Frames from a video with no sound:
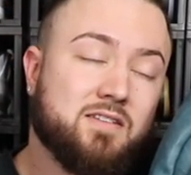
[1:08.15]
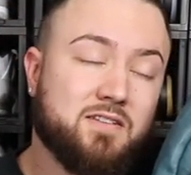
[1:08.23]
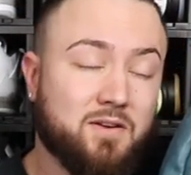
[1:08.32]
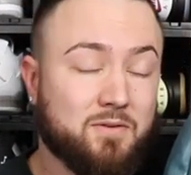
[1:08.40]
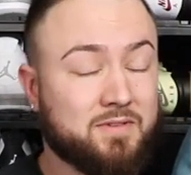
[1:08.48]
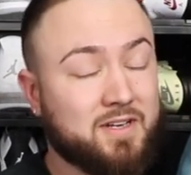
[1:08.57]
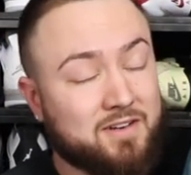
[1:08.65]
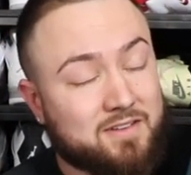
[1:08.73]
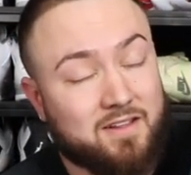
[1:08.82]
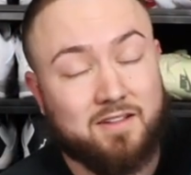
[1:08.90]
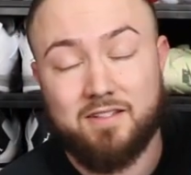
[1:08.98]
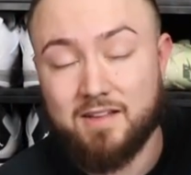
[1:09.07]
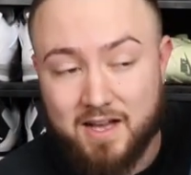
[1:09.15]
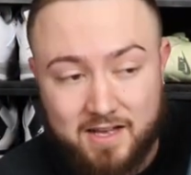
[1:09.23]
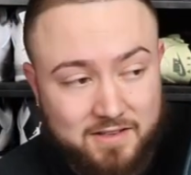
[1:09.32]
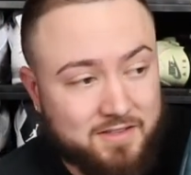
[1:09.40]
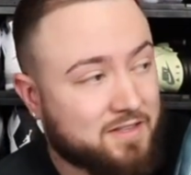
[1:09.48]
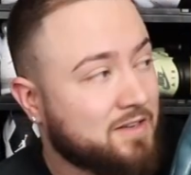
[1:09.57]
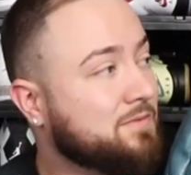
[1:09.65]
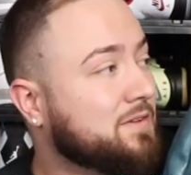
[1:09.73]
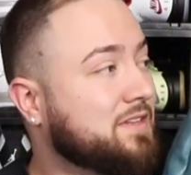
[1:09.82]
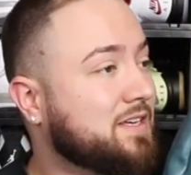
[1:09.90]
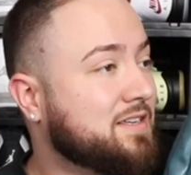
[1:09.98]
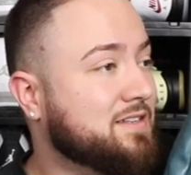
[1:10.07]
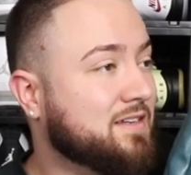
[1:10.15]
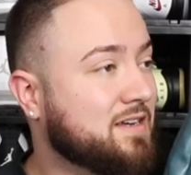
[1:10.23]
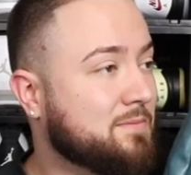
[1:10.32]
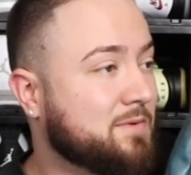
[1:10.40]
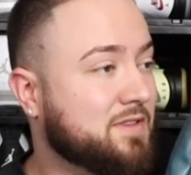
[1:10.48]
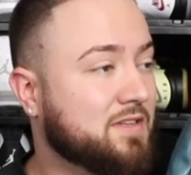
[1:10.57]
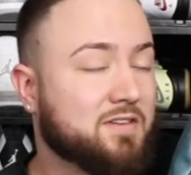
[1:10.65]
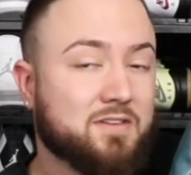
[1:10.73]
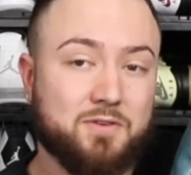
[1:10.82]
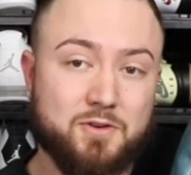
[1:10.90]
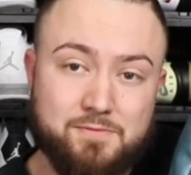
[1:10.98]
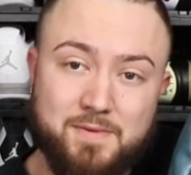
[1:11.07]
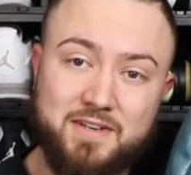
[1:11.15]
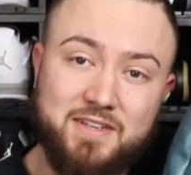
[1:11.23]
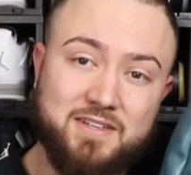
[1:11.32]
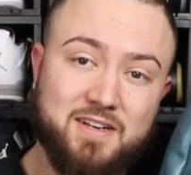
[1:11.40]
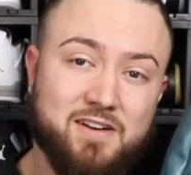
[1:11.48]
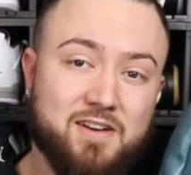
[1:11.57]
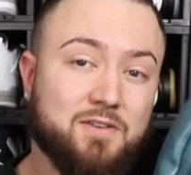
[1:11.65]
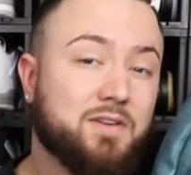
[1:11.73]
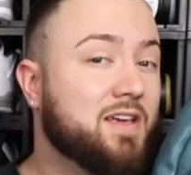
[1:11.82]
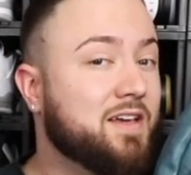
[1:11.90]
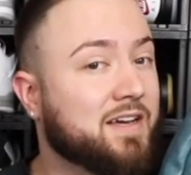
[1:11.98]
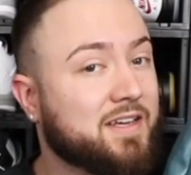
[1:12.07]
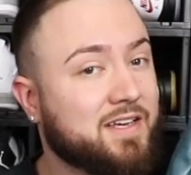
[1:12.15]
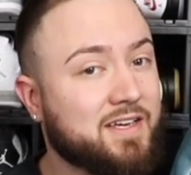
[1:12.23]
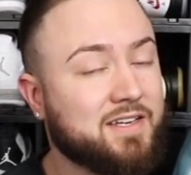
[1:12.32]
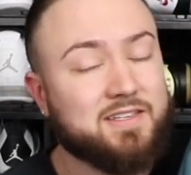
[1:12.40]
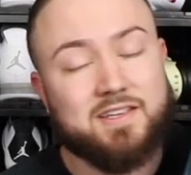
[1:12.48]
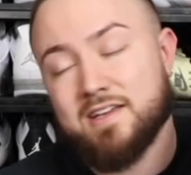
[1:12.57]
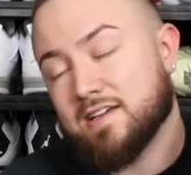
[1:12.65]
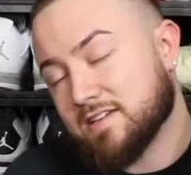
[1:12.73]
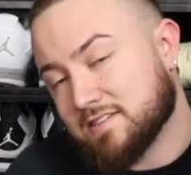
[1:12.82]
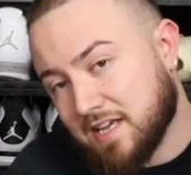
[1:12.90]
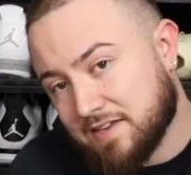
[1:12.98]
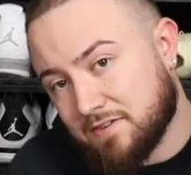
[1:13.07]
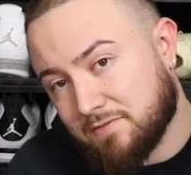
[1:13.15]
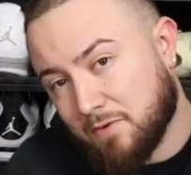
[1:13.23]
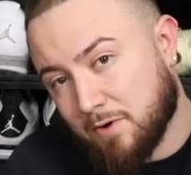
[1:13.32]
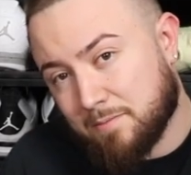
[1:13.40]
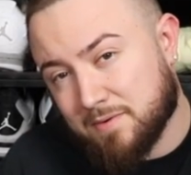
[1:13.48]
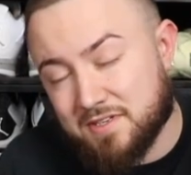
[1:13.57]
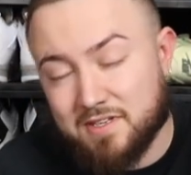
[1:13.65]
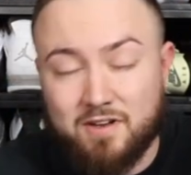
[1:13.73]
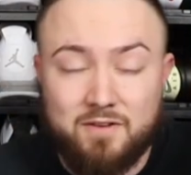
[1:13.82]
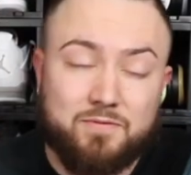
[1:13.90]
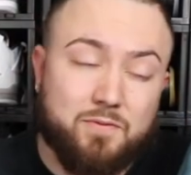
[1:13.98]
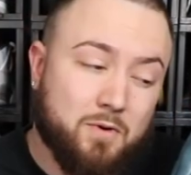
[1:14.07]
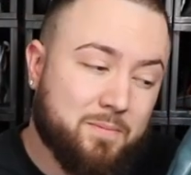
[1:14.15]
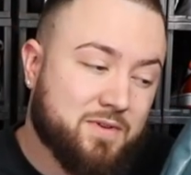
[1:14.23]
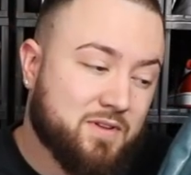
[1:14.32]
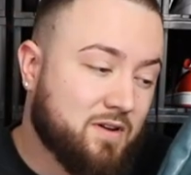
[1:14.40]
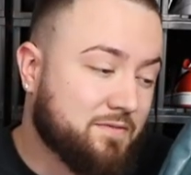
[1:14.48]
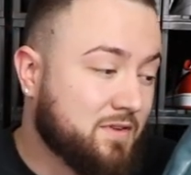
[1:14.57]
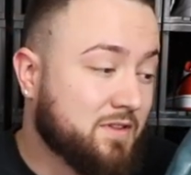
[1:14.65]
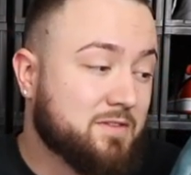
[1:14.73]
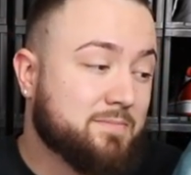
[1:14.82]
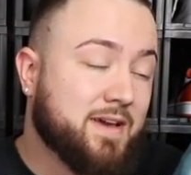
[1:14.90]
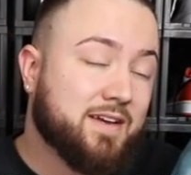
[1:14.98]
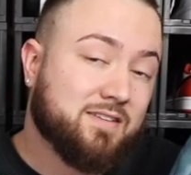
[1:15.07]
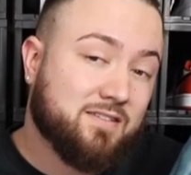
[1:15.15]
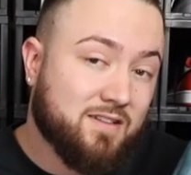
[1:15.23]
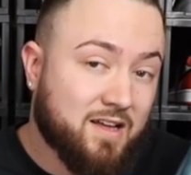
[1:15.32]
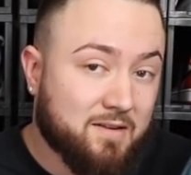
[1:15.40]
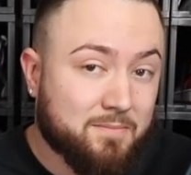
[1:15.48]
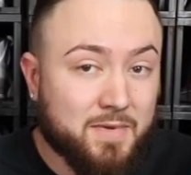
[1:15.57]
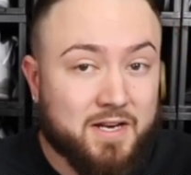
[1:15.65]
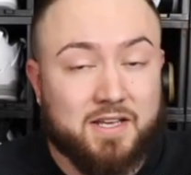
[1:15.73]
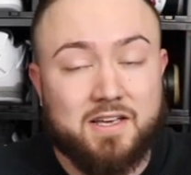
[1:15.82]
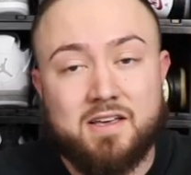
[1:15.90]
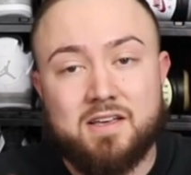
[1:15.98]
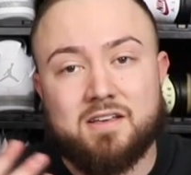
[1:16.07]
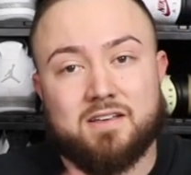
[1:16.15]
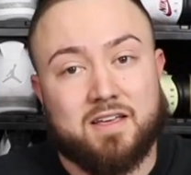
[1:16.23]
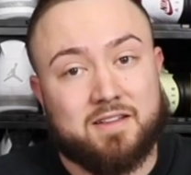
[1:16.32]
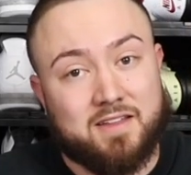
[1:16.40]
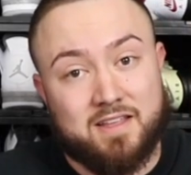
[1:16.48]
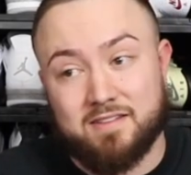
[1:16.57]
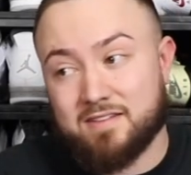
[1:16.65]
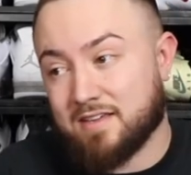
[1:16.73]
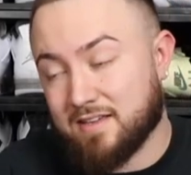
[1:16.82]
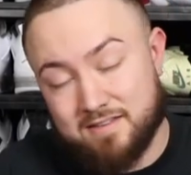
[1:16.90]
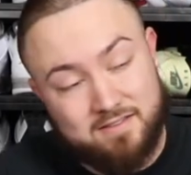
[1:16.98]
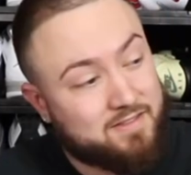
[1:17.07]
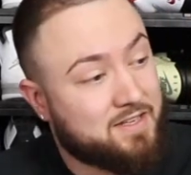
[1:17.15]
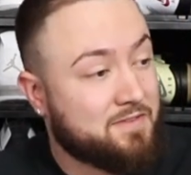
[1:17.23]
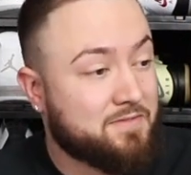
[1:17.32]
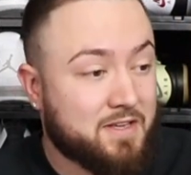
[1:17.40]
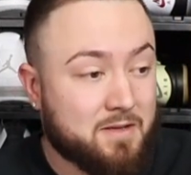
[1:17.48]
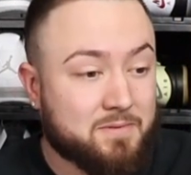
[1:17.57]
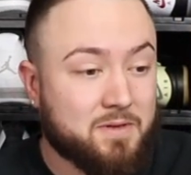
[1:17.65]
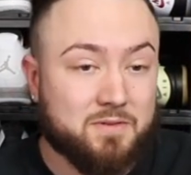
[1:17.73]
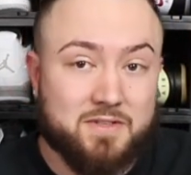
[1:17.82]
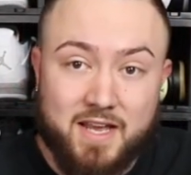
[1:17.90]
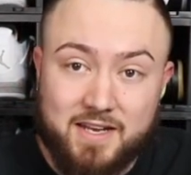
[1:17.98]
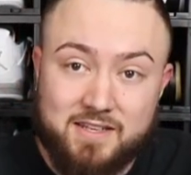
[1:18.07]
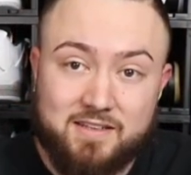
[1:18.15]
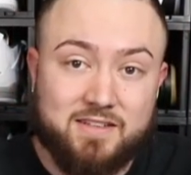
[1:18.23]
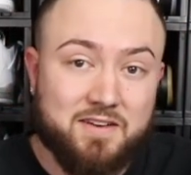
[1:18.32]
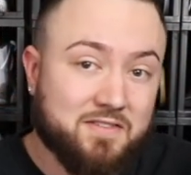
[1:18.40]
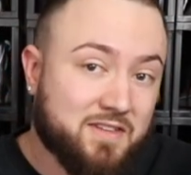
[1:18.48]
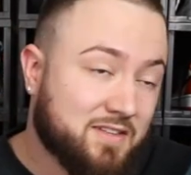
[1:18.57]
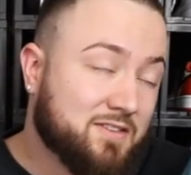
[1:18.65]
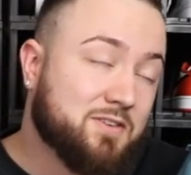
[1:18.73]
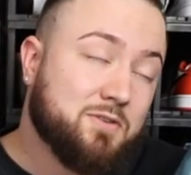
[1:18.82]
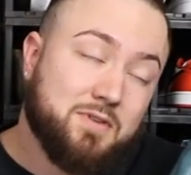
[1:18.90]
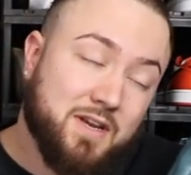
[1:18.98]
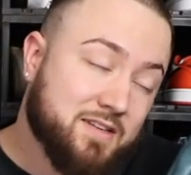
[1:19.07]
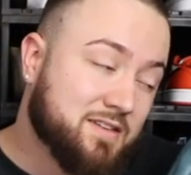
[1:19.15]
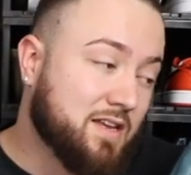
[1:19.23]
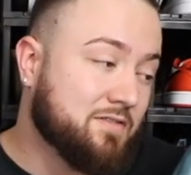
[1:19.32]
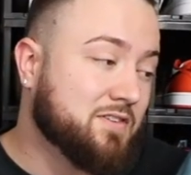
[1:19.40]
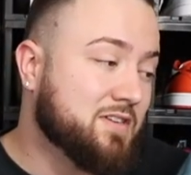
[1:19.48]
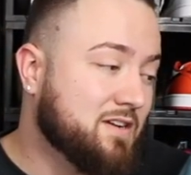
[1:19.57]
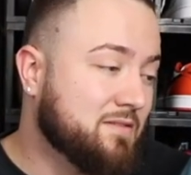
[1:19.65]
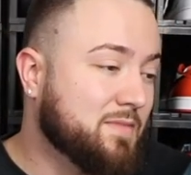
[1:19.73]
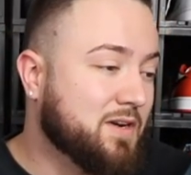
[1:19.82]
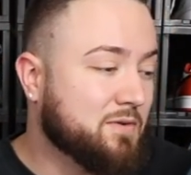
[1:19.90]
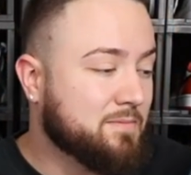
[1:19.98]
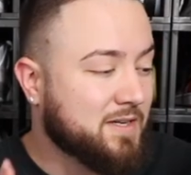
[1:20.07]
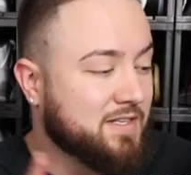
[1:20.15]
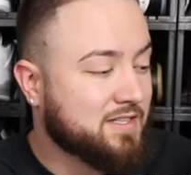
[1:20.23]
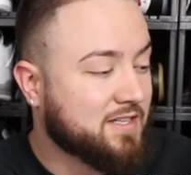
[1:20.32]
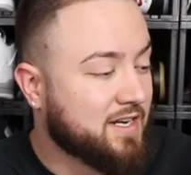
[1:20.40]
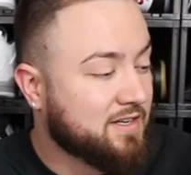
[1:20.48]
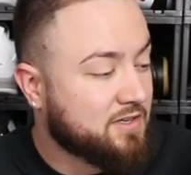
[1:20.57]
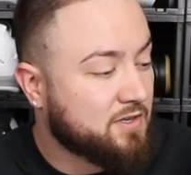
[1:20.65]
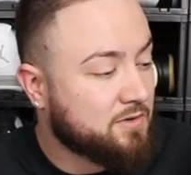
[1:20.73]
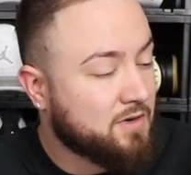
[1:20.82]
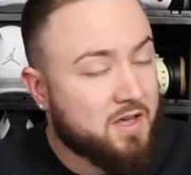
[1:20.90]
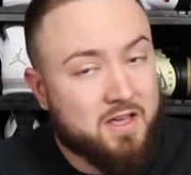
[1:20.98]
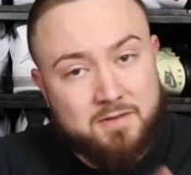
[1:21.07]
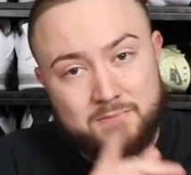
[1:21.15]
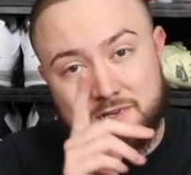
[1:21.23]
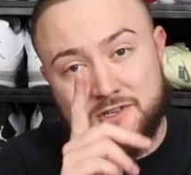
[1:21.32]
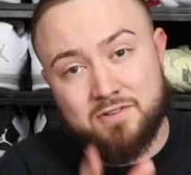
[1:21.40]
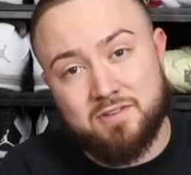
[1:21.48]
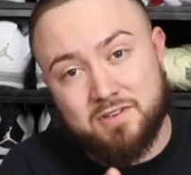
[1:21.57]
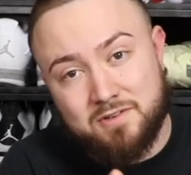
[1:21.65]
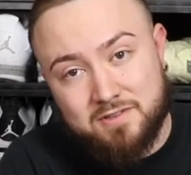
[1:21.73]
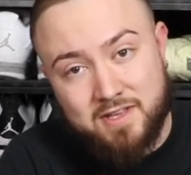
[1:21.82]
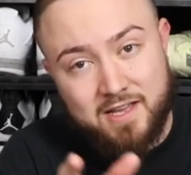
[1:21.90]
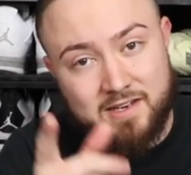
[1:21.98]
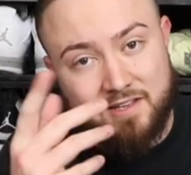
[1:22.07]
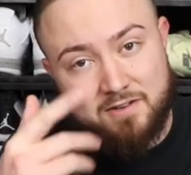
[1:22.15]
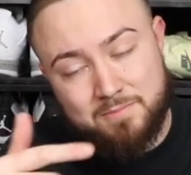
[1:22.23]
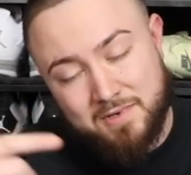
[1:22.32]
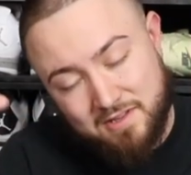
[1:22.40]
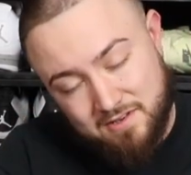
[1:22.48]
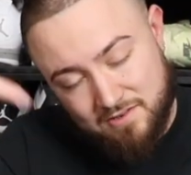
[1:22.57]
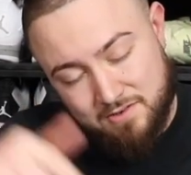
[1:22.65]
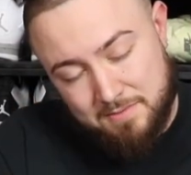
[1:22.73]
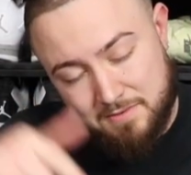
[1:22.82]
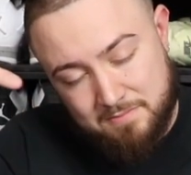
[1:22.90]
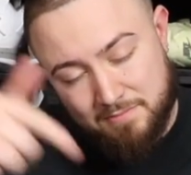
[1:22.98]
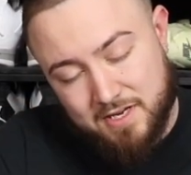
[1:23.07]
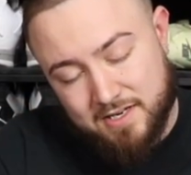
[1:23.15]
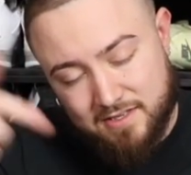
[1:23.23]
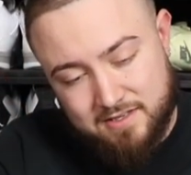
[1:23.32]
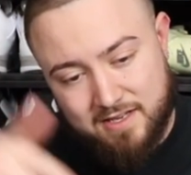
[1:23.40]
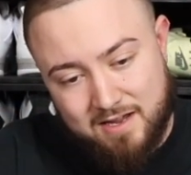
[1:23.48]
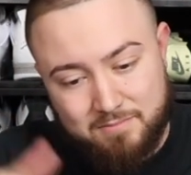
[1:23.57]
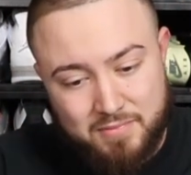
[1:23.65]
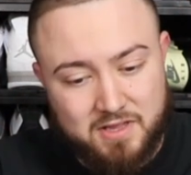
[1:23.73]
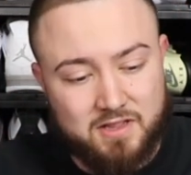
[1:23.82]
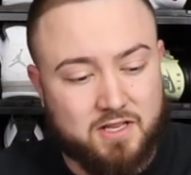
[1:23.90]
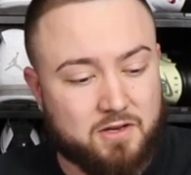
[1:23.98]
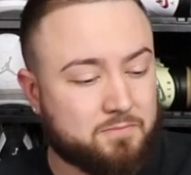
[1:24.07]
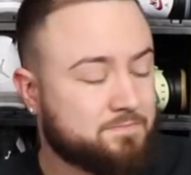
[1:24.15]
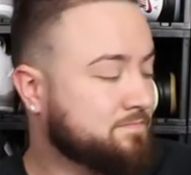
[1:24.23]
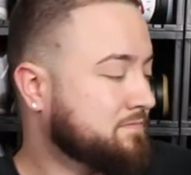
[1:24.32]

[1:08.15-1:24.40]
So there's a lot of stuff with these that come with it. So use my discount code HEGOTKICKZ, saves you 40% off. 40% off on these bags is a lot of money, and that definitely helps out with taxes and everything. So you guys save a ton of money with my discount code. Be sure to use that. It'll be in the description box down below.